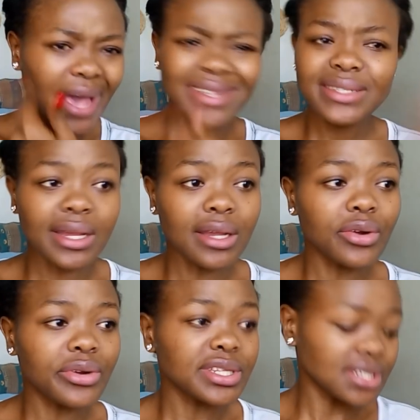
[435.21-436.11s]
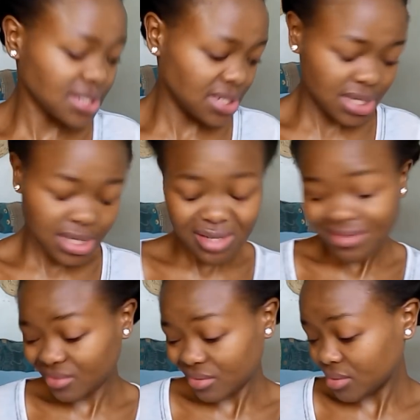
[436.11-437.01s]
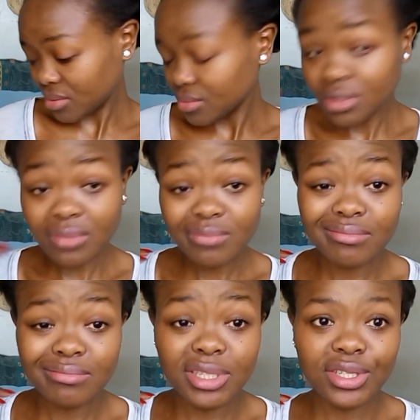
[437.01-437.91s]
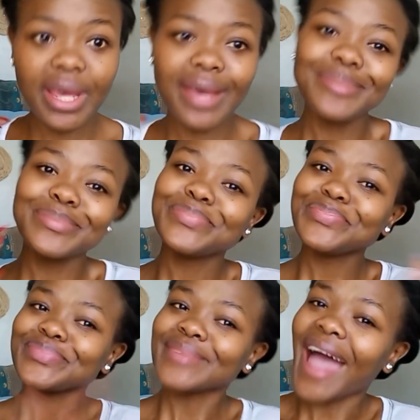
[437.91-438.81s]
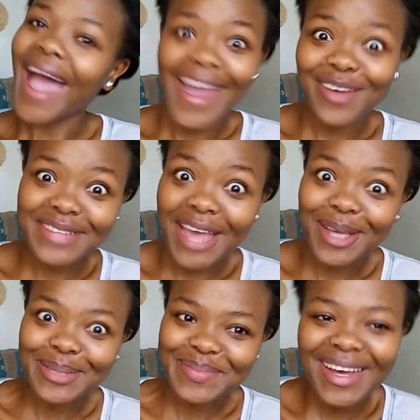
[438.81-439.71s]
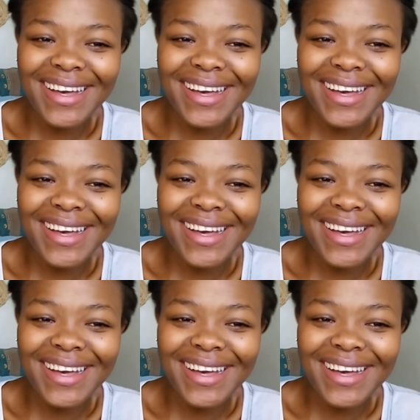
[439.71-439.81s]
I didn't color correct yesterday, you know, but today I have time.